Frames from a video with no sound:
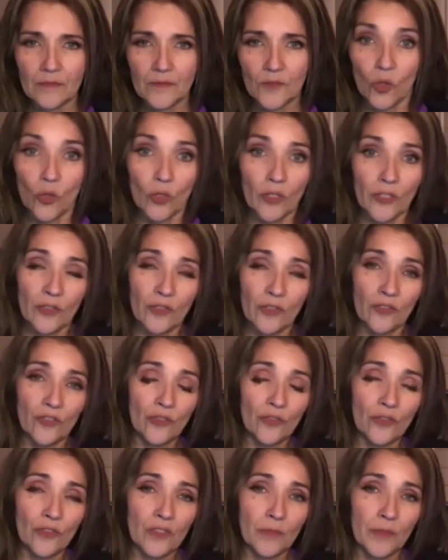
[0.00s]
Or you can
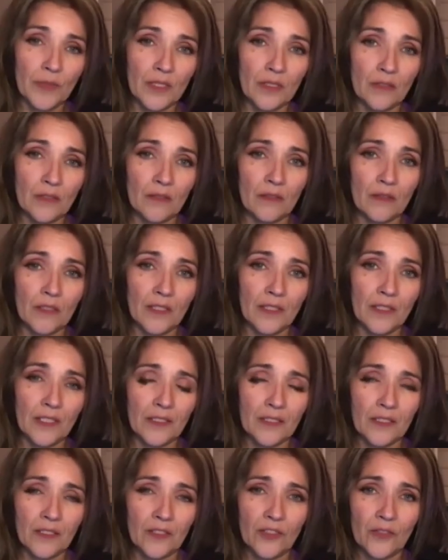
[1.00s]
choose to be
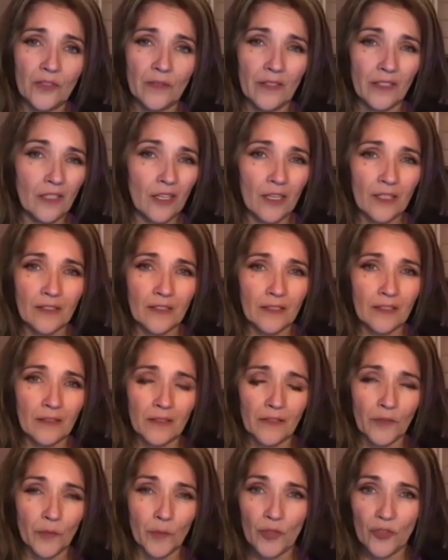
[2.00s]
addicted to the cocktail
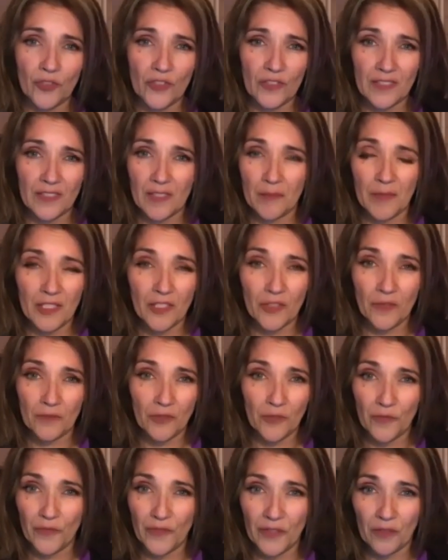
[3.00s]
of emotions that make
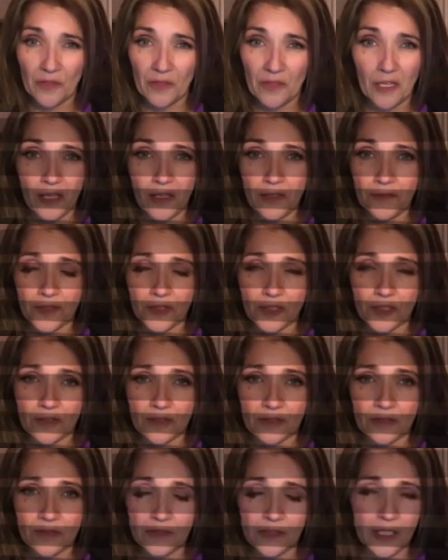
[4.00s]
you feel
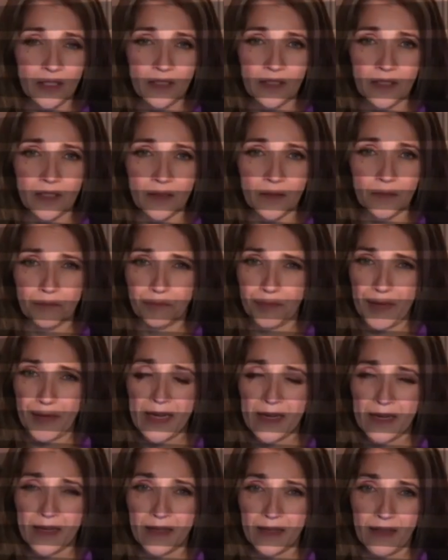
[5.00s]
awful, yucky,
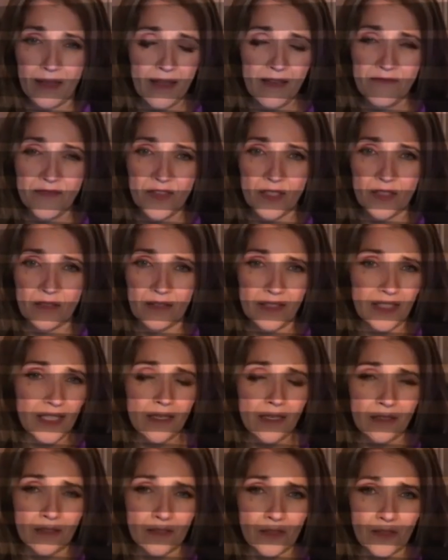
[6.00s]
bad, heavy,
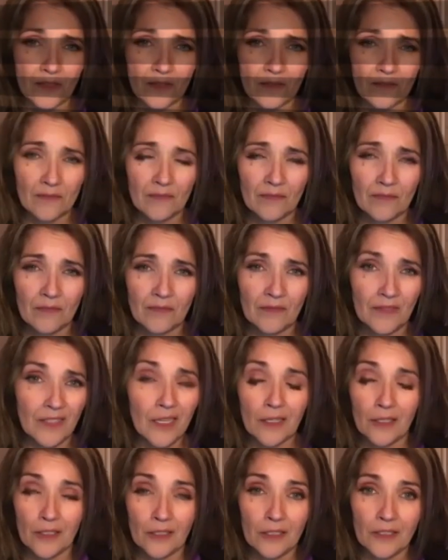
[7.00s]
dense,
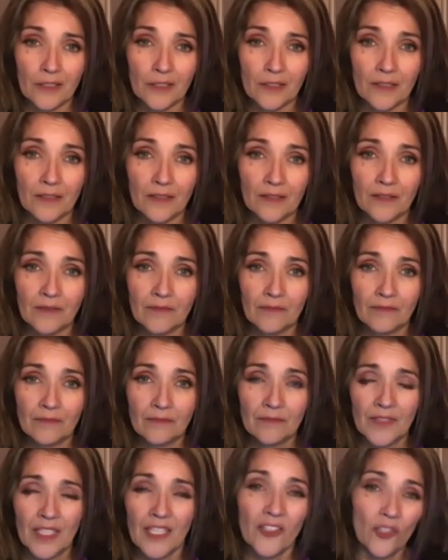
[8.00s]
not good.
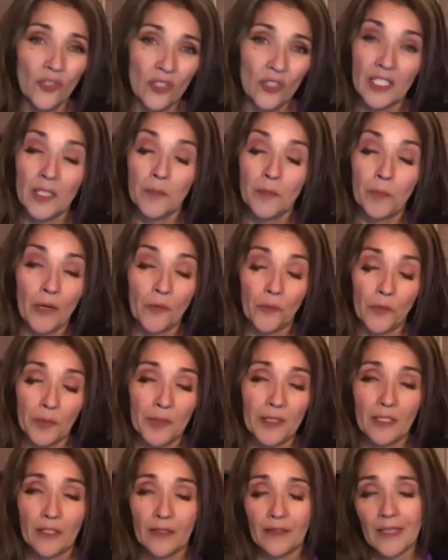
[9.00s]
And you can keep on
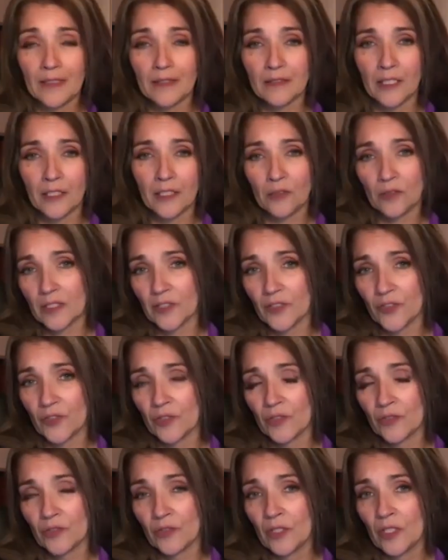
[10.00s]
repeating that cycle because
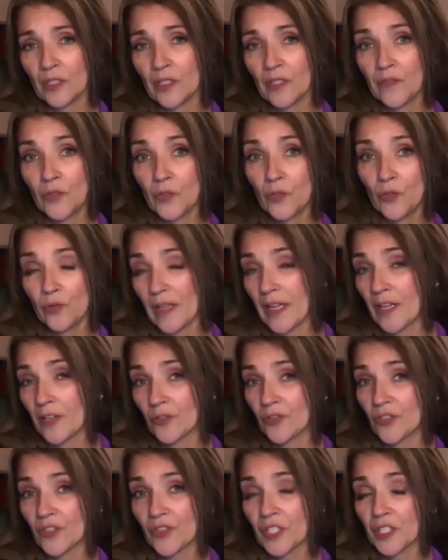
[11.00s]
if you do that,
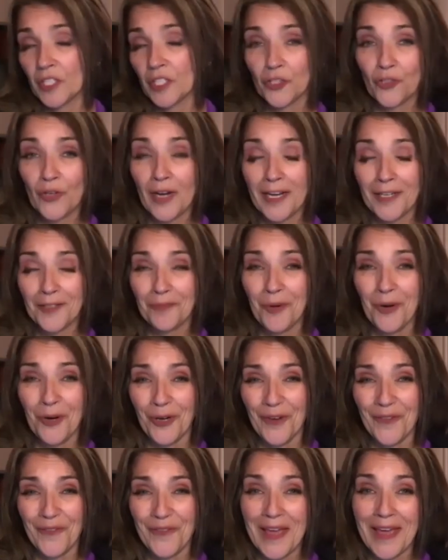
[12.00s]
you're just going to attract more
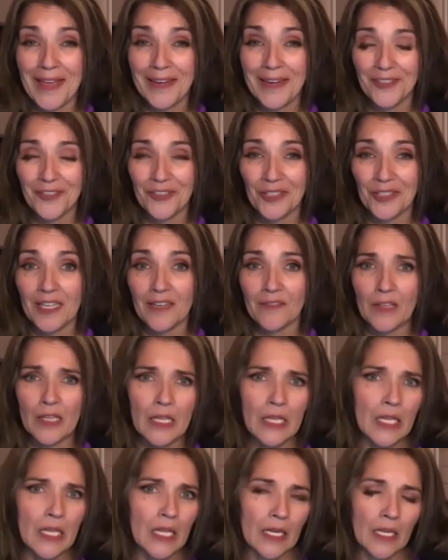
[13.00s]
of that in your life.
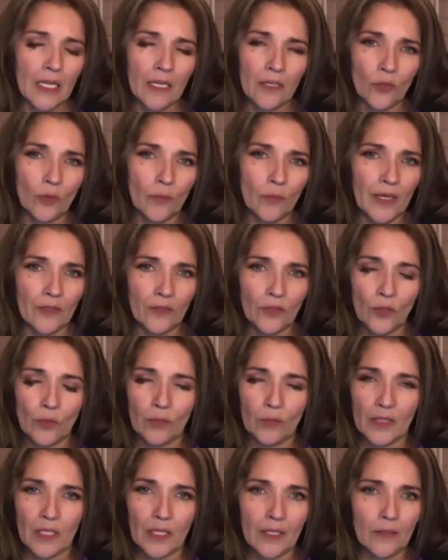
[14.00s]
And I don't know about you,
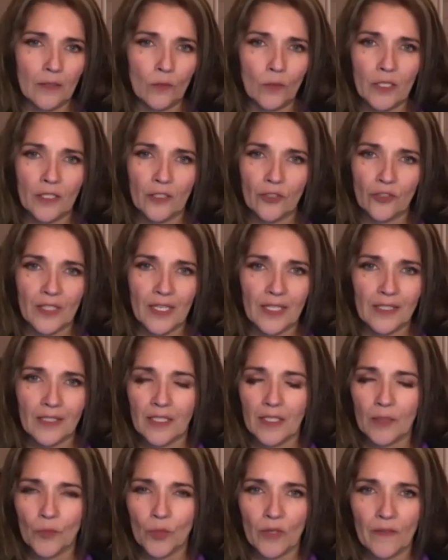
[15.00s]
but I don't want to attract
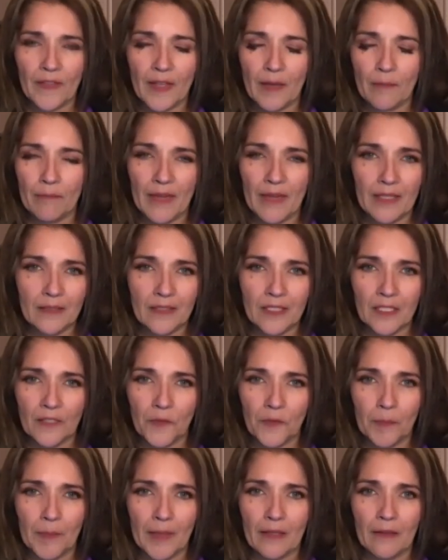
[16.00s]
any more of that bad stuff
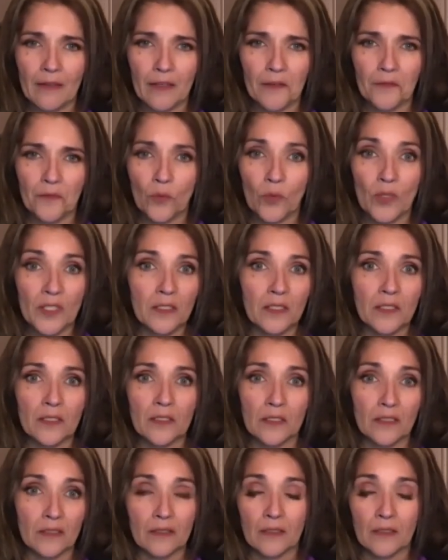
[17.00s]
in my life. Once is